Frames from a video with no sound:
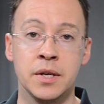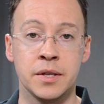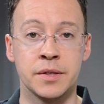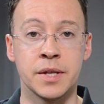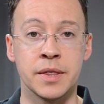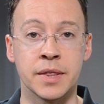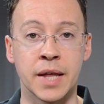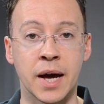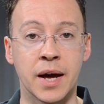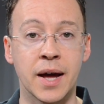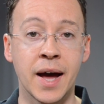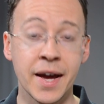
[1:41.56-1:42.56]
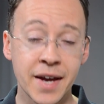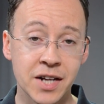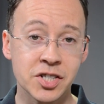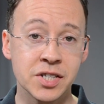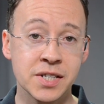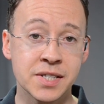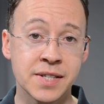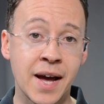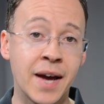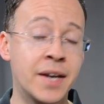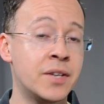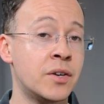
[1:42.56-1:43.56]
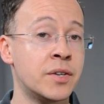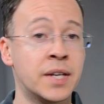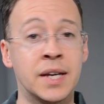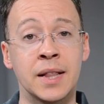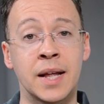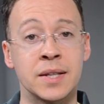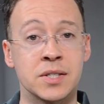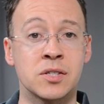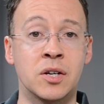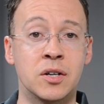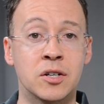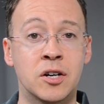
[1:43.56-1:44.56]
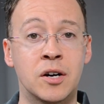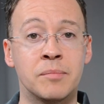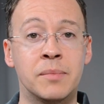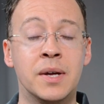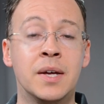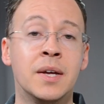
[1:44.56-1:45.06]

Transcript: than that. I actually started on elance dot com.